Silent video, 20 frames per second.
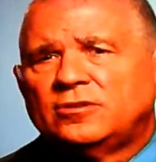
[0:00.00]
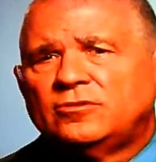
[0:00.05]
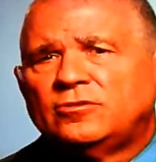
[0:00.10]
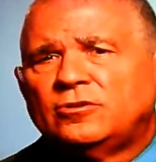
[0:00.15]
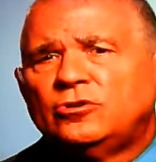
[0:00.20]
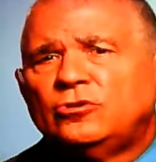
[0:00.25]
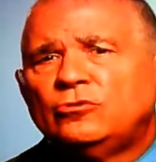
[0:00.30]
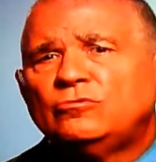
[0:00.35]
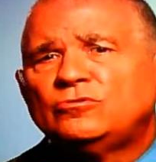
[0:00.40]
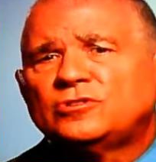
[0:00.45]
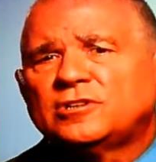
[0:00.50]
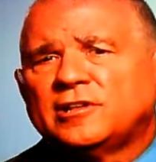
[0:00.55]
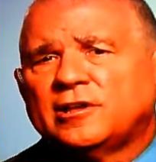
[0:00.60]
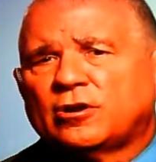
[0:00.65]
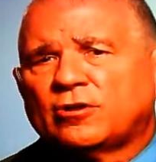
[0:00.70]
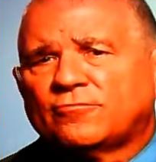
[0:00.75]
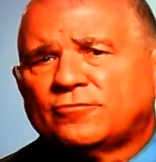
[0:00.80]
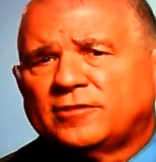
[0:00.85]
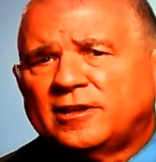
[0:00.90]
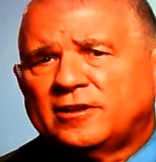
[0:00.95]
the newsletter
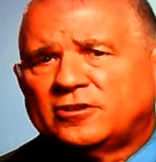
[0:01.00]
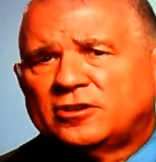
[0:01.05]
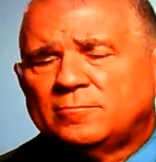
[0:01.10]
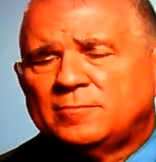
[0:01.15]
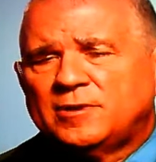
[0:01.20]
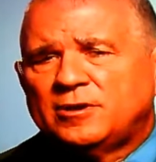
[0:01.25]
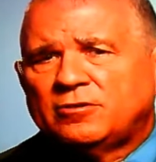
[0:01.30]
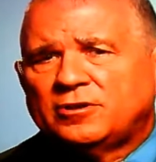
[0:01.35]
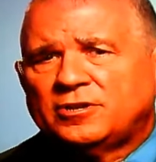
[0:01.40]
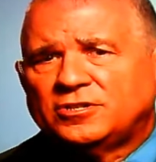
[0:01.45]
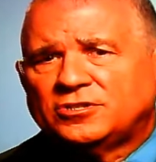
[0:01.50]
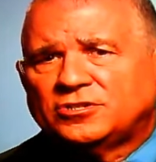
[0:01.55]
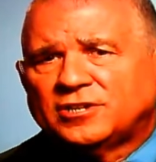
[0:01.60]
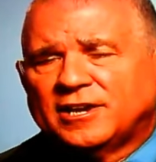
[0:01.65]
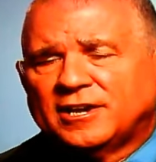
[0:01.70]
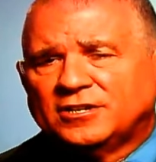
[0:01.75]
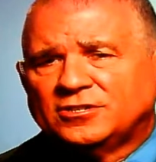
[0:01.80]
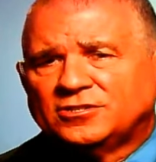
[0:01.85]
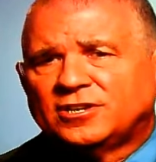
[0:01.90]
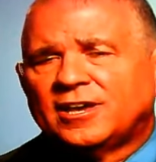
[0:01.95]
for that community
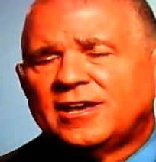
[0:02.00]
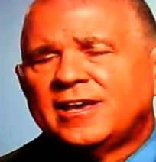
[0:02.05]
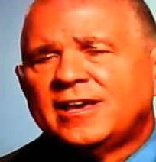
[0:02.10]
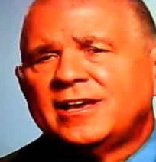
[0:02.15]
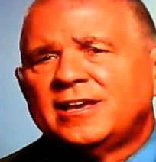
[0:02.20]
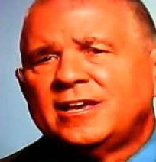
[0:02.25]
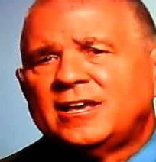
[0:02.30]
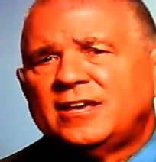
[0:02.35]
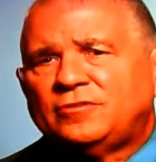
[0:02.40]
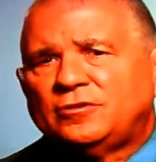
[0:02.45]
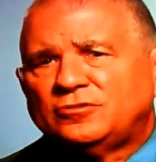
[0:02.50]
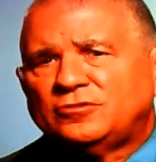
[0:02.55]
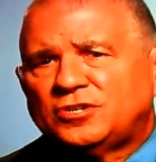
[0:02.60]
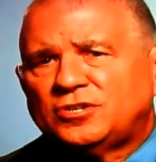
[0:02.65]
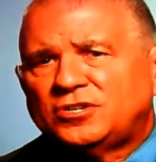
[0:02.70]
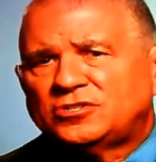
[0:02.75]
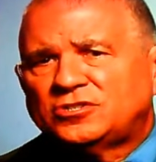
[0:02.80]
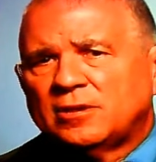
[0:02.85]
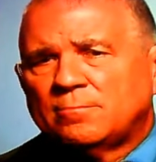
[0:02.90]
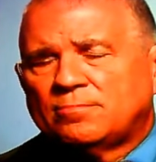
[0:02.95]
says, if you see
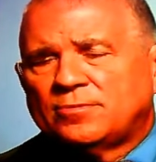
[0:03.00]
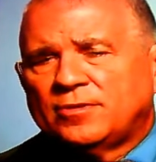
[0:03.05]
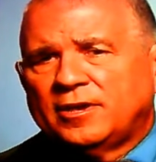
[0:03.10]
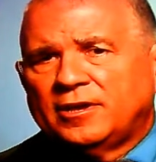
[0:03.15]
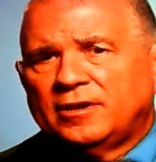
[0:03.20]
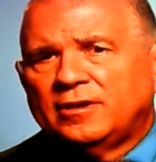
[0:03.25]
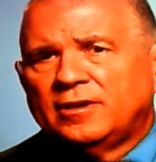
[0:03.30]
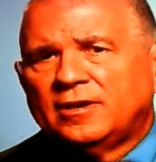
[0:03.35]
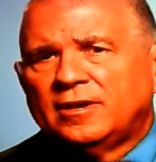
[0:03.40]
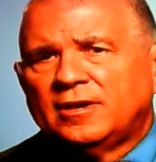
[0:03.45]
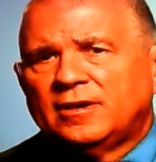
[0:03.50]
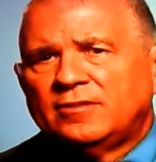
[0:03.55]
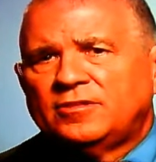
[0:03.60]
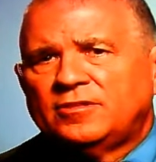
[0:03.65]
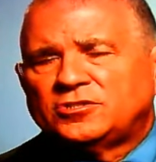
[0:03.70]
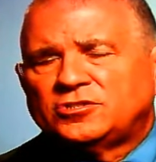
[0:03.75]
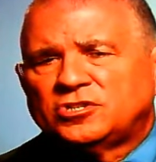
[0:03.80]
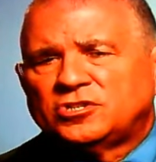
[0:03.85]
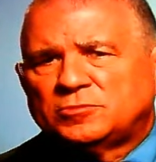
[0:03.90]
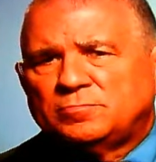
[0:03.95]
something
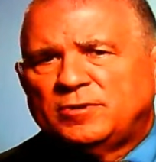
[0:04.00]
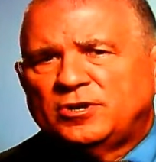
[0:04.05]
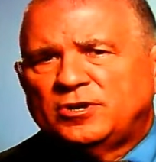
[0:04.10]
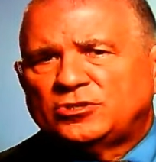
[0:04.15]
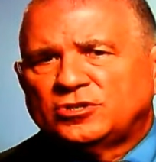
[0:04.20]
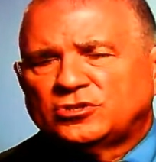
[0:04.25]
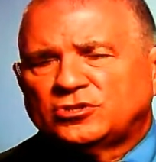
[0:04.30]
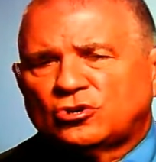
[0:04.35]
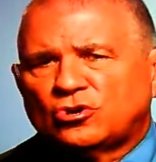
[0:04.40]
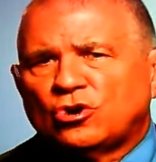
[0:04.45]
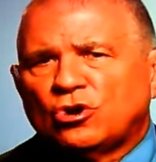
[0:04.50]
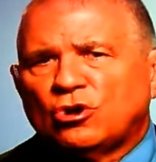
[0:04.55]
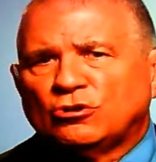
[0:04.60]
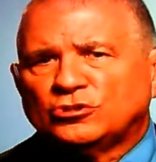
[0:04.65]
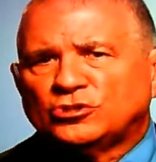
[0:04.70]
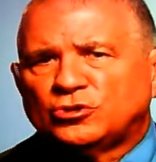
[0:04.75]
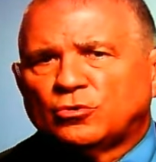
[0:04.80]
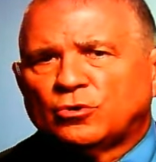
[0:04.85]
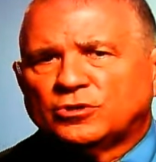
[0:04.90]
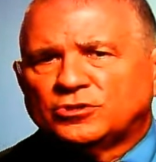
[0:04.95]
that's suspicious, call
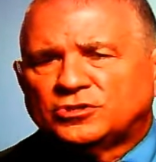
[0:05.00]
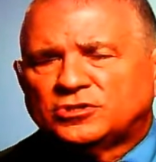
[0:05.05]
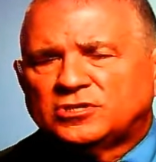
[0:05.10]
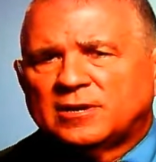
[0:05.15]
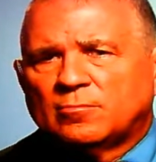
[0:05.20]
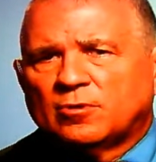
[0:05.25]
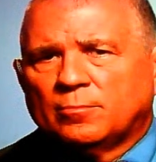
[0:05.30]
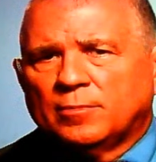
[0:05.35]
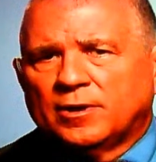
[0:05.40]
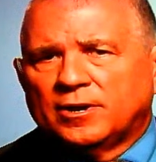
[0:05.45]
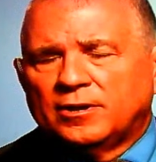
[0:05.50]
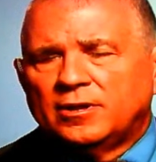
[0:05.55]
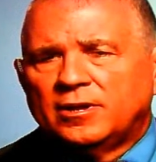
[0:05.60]
George Zimmerman.